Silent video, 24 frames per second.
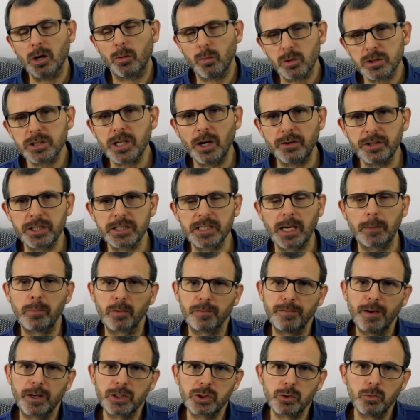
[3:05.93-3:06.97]
I was going to say
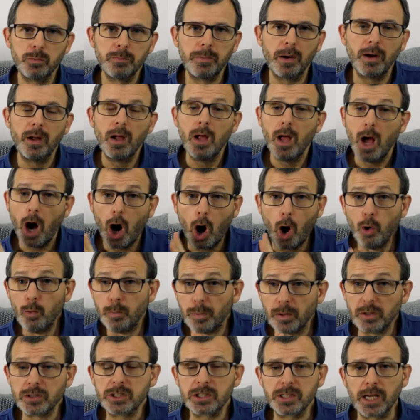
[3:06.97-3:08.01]
professional, but
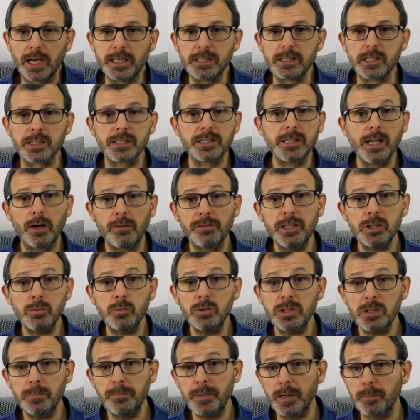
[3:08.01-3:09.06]
open status. Now this
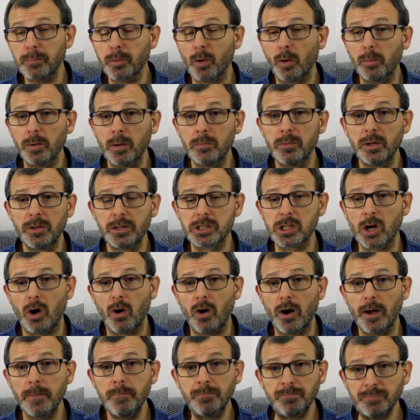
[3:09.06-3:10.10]
was a big problem at the
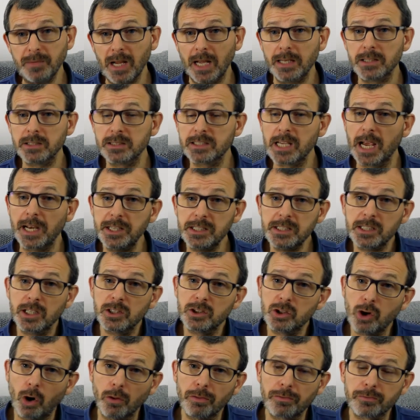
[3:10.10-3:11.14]
time, and tennis
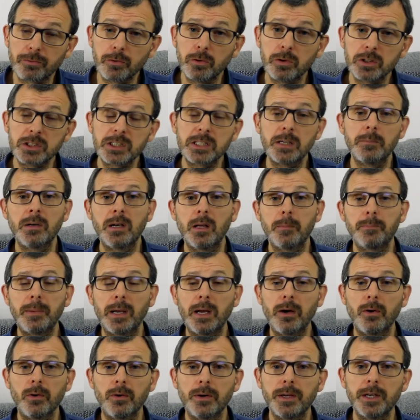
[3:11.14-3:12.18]
had gone through a similar
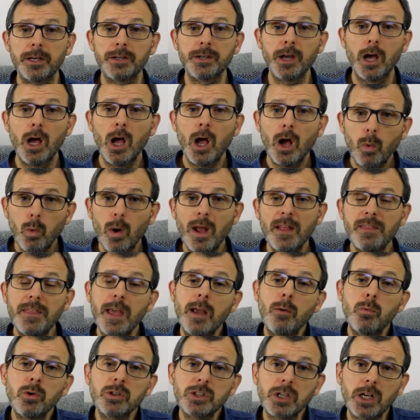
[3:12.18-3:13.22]
period where
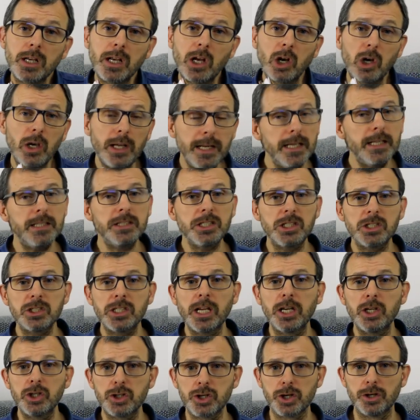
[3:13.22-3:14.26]
there was a clear
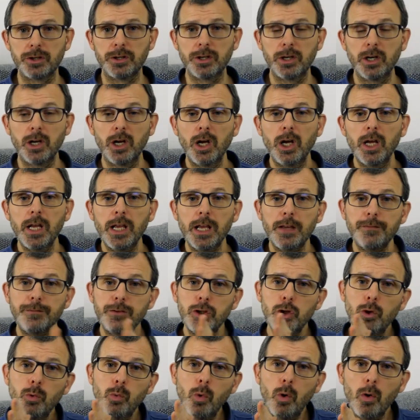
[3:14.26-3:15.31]
distinction if
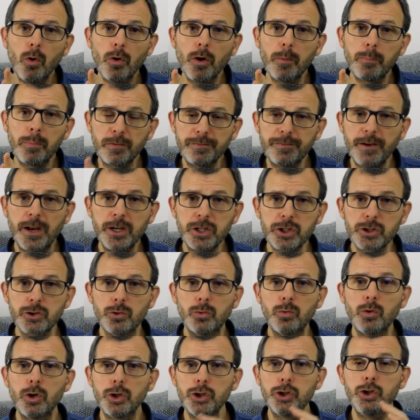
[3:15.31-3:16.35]
you were a
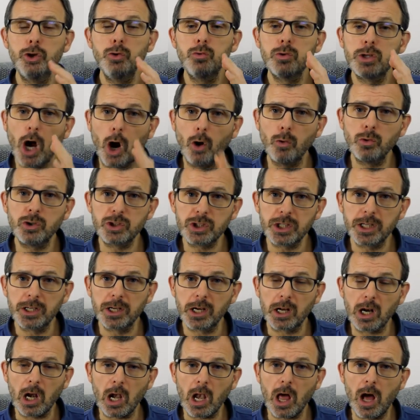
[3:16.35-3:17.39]
professional, you coached in
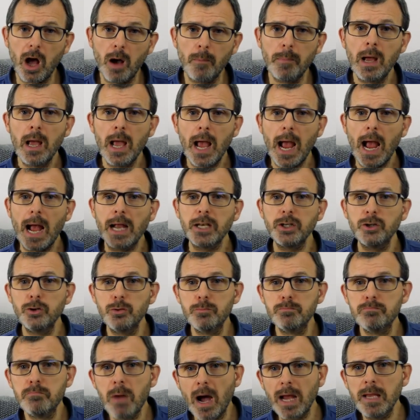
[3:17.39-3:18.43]
a club and you
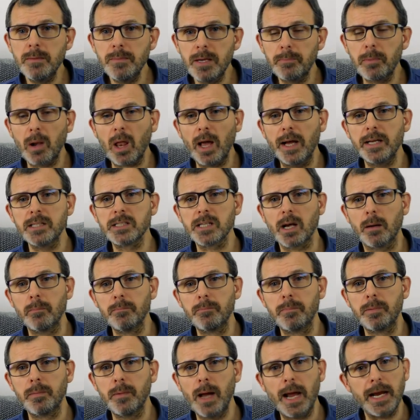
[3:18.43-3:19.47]
maybe played
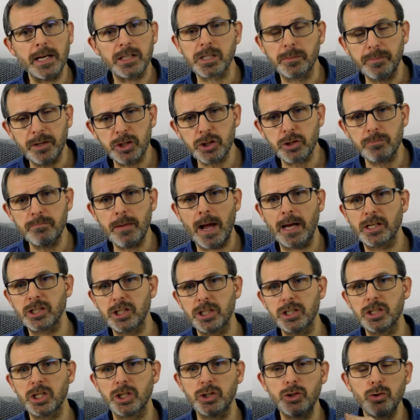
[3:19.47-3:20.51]
some exhibition
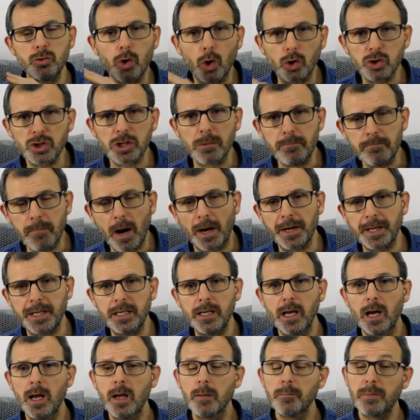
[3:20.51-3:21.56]
matches and you got some
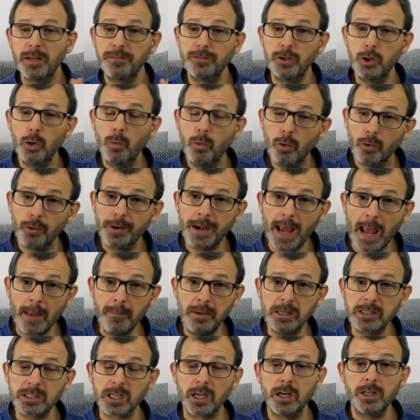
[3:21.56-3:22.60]
money. But if you were an
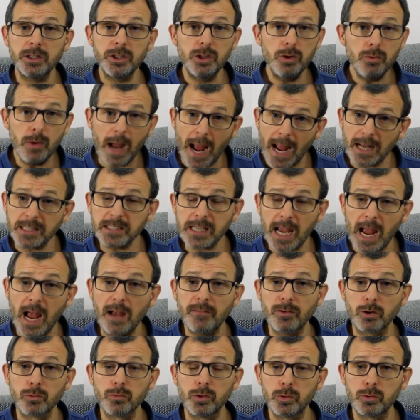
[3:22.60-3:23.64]
amateur, you had to
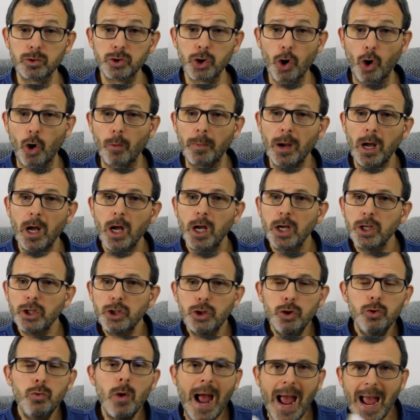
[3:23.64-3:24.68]
have a real job.
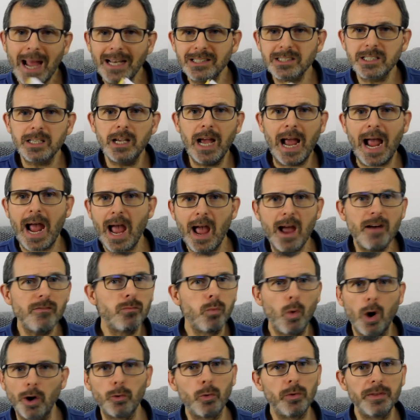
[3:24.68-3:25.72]
You had to
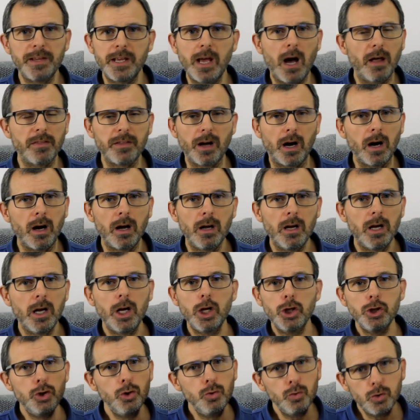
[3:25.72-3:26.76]
have one or the other.
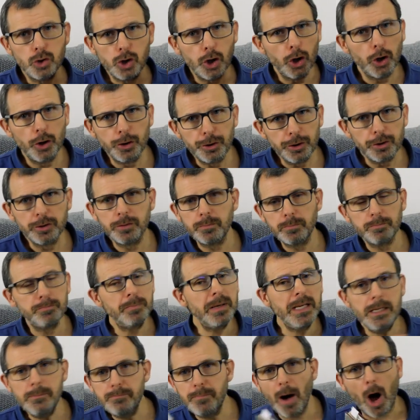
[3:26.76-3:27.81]
You couldn't
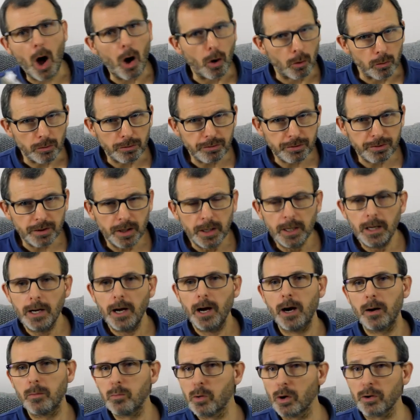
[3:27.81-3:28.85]
be both.
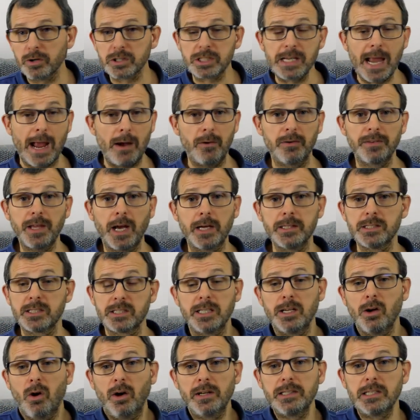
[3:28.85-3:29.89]
Um, whereas nowadays,
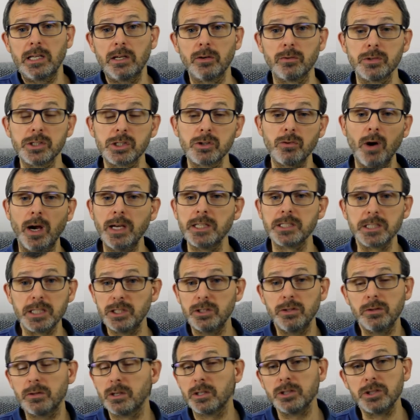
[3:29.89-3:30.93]
the idea is crazy.
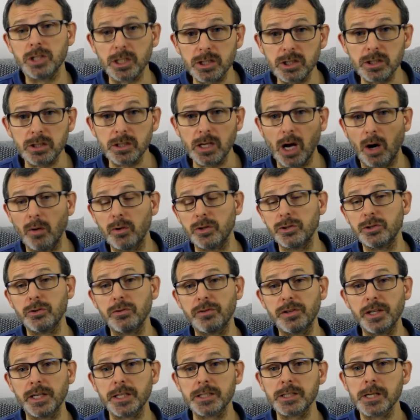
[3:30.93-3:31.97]
You can just go and do
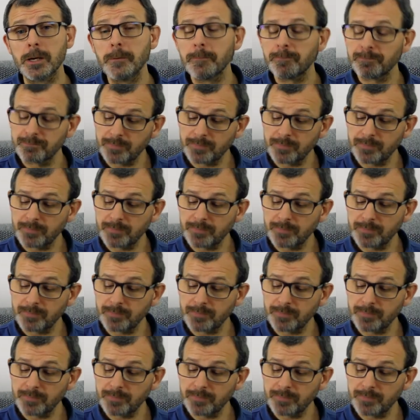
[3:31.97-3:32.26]
things.